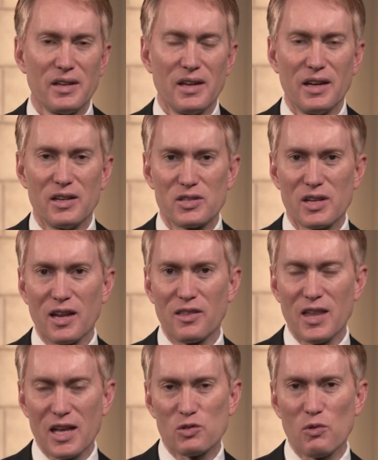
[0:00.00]
And to say,
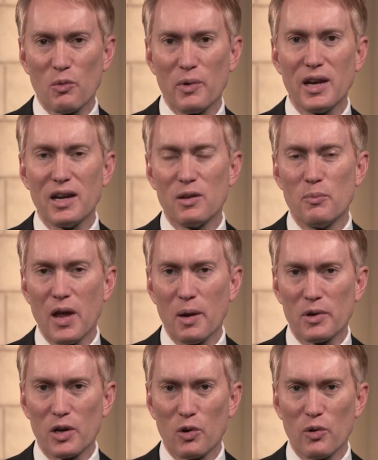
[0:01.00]
that's what we need to be
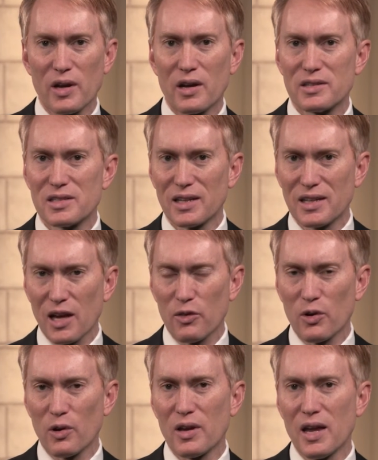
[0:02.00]
able to agree on
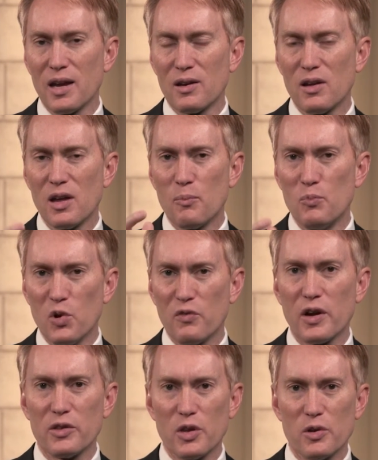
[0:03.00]
together and move
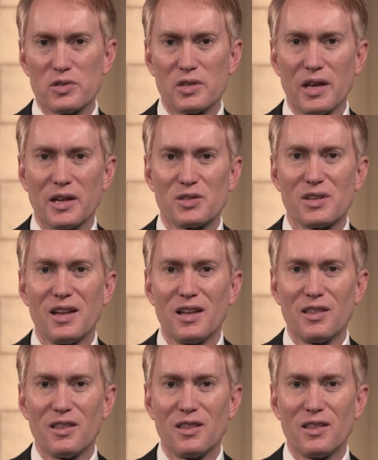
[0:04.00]
on those things.